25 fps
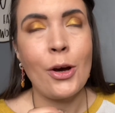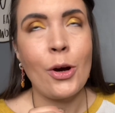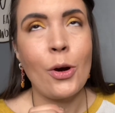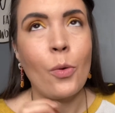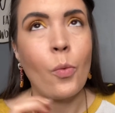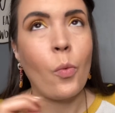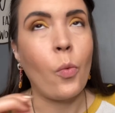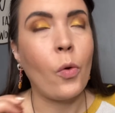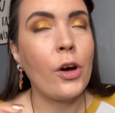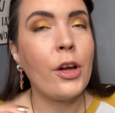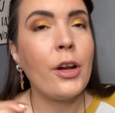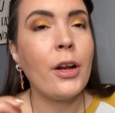
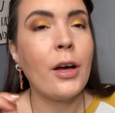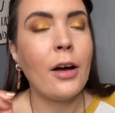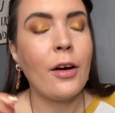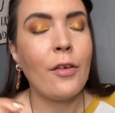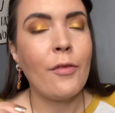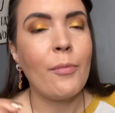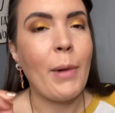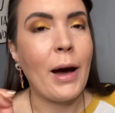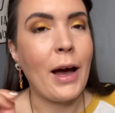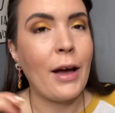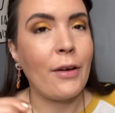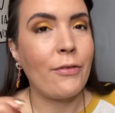one of
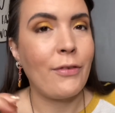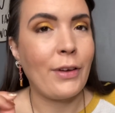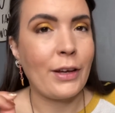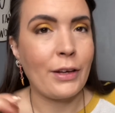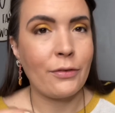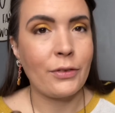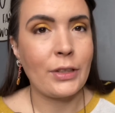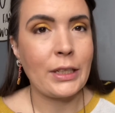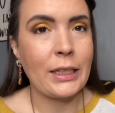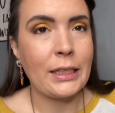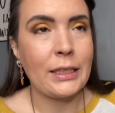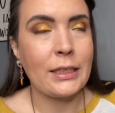my
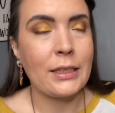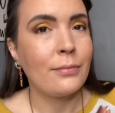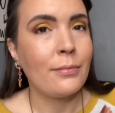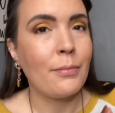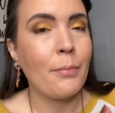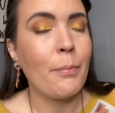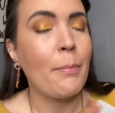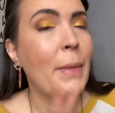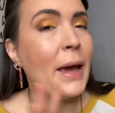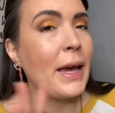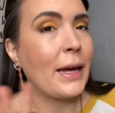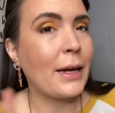favorite
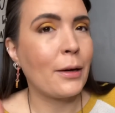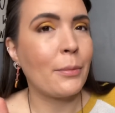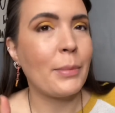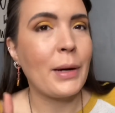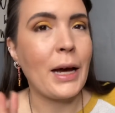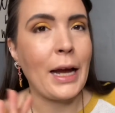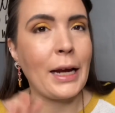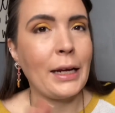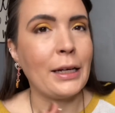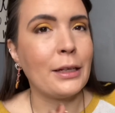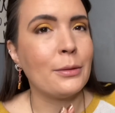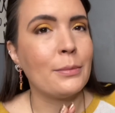makeup
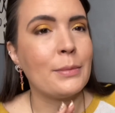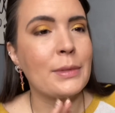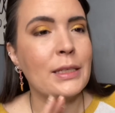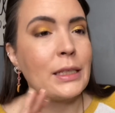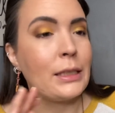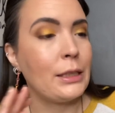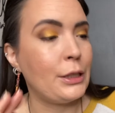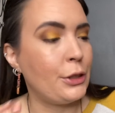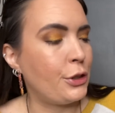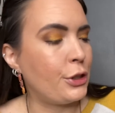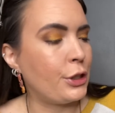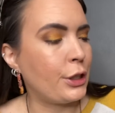items
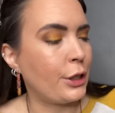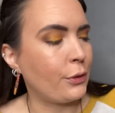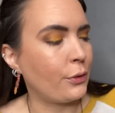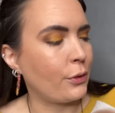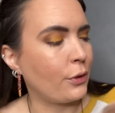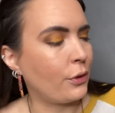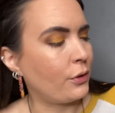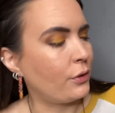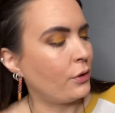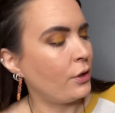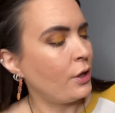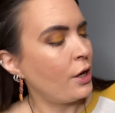in
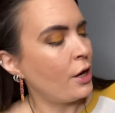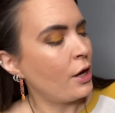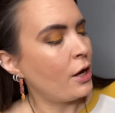general.